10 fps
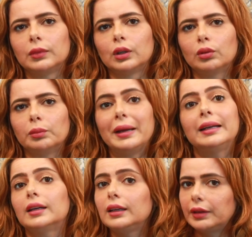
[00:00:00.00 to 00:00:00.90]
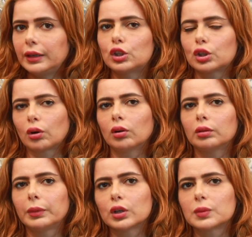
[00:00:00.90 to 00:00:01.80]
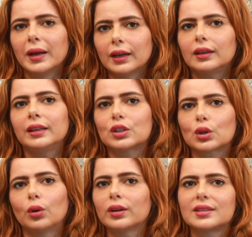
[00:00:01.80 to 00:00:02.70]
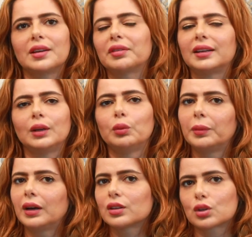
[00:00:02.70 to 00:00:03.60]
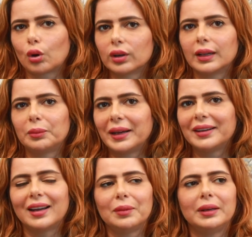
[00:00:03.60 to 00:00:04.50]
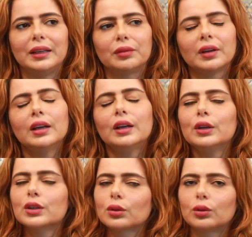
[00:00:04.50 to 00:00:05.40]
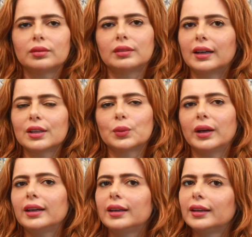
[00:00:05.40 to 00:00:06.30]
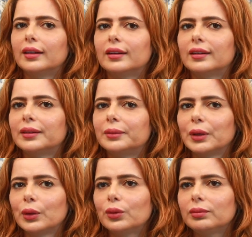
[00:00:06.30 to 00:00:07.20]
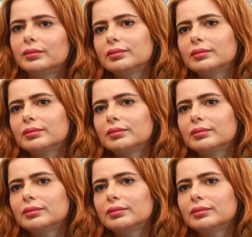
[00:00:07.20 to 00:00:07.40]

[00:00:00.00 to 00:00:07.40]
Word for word: you know mentally very strong because mentally strong is definitely women are stronger than men I believe so that is why uh, you know